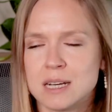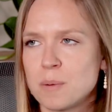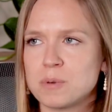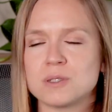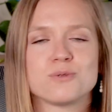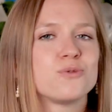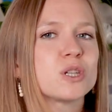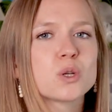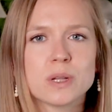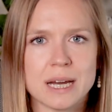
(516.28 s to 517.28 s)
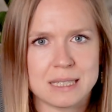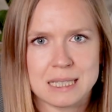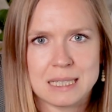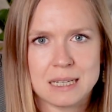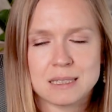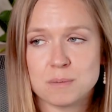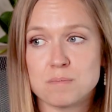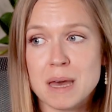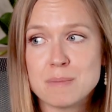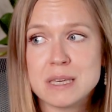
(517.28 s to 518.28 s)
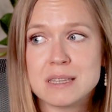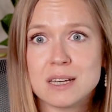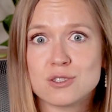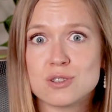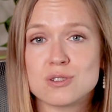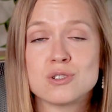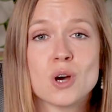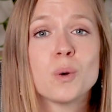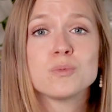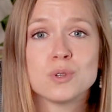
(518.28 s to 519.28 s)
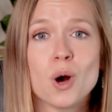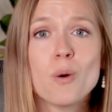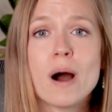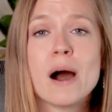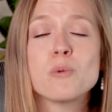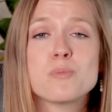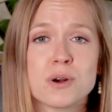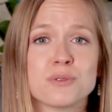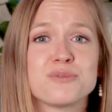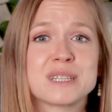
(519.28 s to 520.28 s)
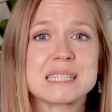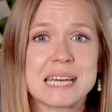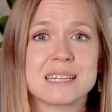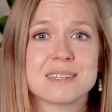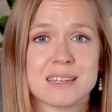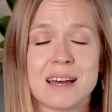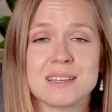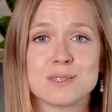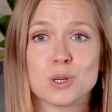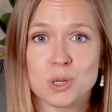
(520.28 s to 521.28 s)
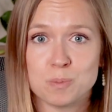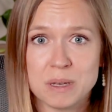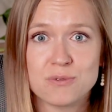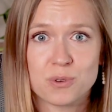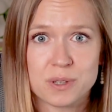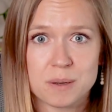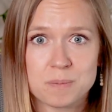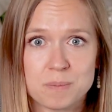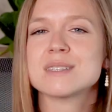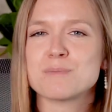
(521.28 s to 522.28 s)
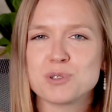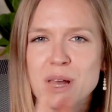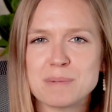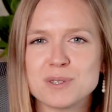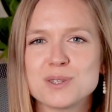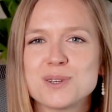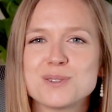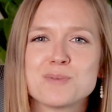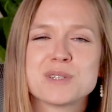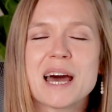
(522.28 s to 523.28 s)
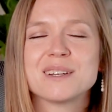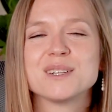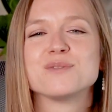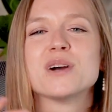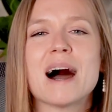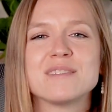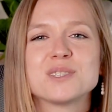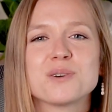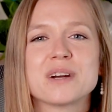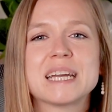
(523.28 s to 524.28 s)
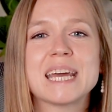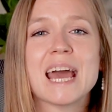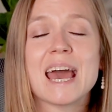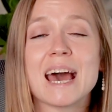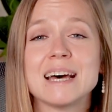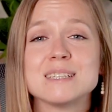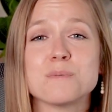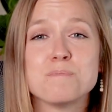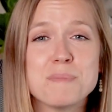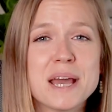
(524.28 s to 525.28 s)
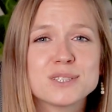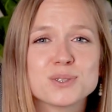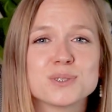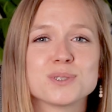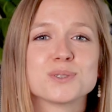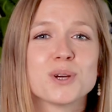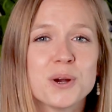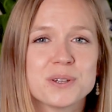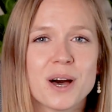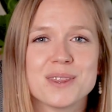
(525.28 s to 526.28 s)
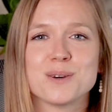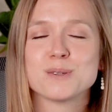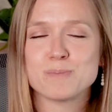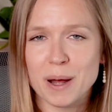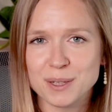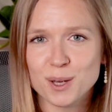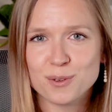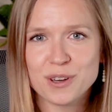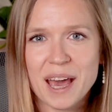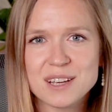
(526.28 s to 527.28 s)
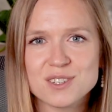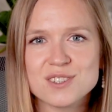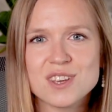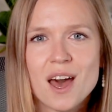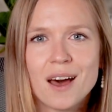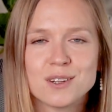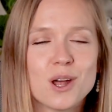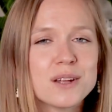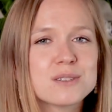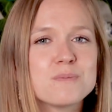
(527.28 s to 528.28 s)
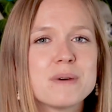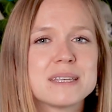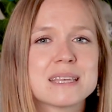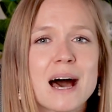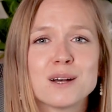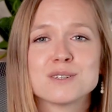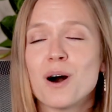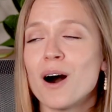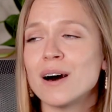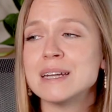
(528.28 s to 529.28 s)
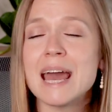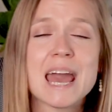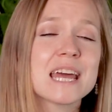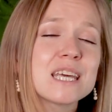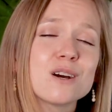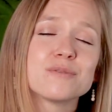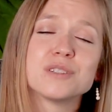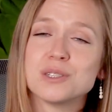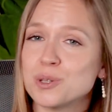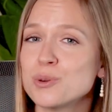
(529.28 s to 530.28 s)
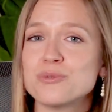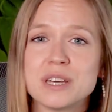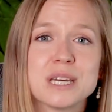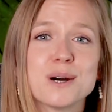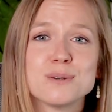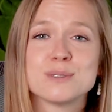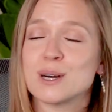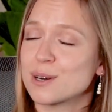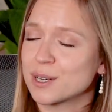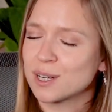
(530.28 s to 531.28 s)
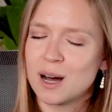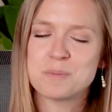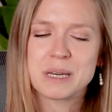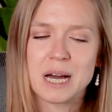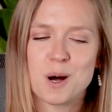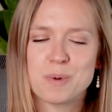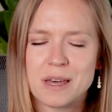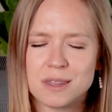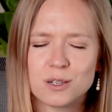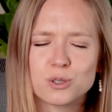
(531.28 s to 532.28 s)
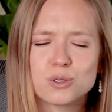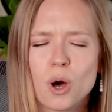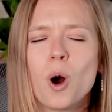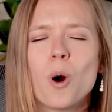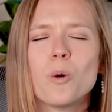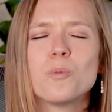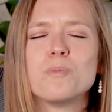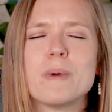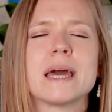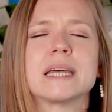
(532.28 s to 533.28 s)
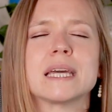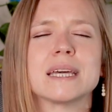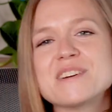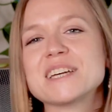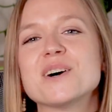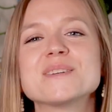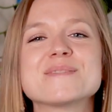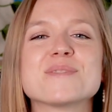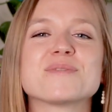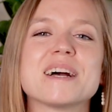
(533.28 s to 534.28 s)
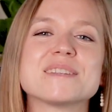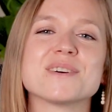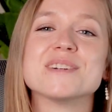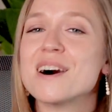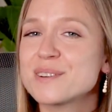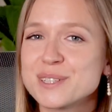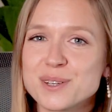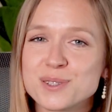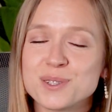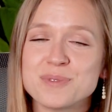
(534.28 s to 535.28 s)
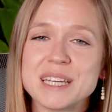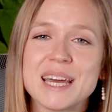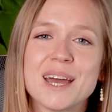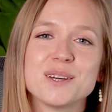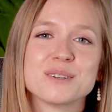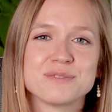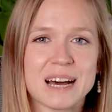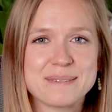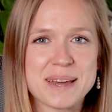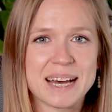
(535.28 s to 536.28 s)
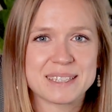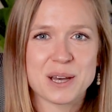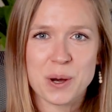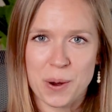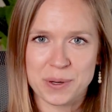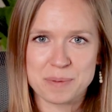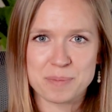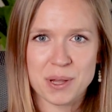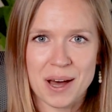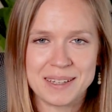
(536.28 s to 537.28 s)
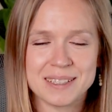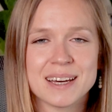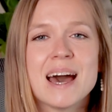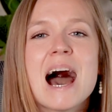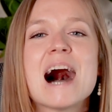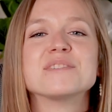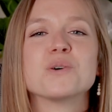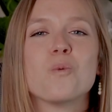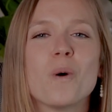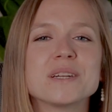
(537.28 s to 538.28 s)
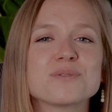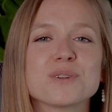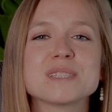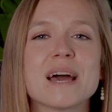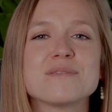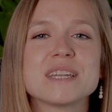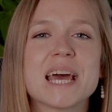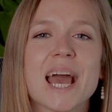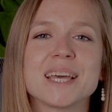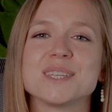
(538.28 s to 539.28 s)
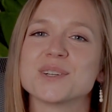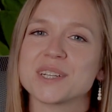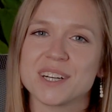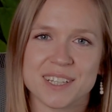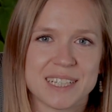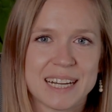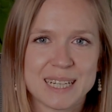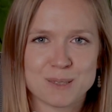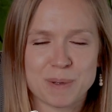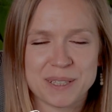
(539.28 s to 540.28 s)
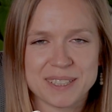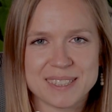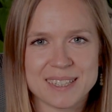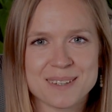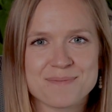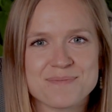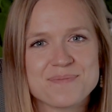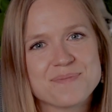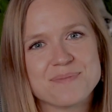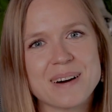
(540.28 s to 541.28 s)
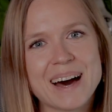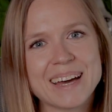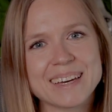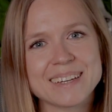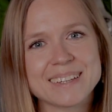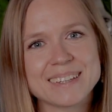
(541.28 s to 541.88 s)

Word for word: numbers, visualizing data. Maybe they just don't know how perfect data science could be for them. Subscribe to this YouTube channel if you haven't already, and make sure to turn on those bell notifications not to miss out on any of the new videos that are coming up, and there's so many. We can also be friends on other social media. You can find me as CodingBlonde. Have a wonderful time today you're currently experiencing. Bye.